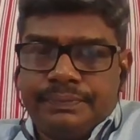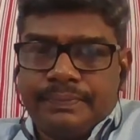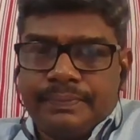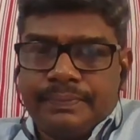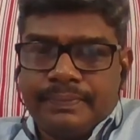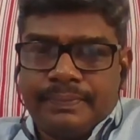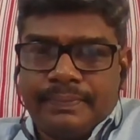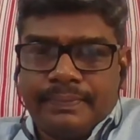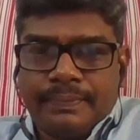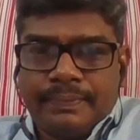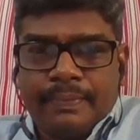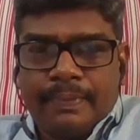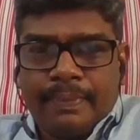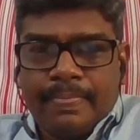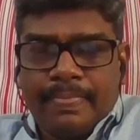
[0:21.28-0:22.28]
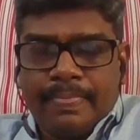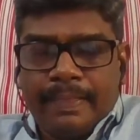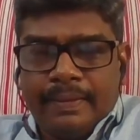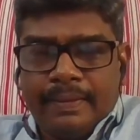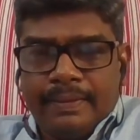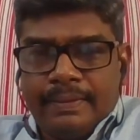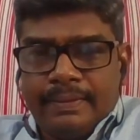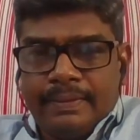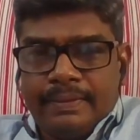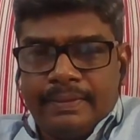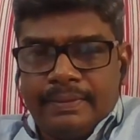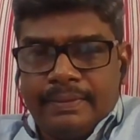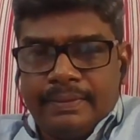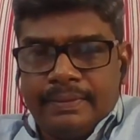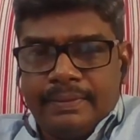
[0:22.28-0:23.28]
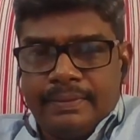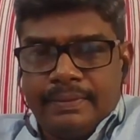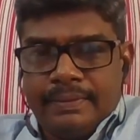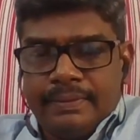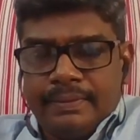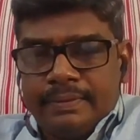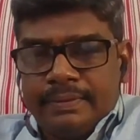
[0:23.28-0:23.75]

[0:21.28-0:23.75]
(silence)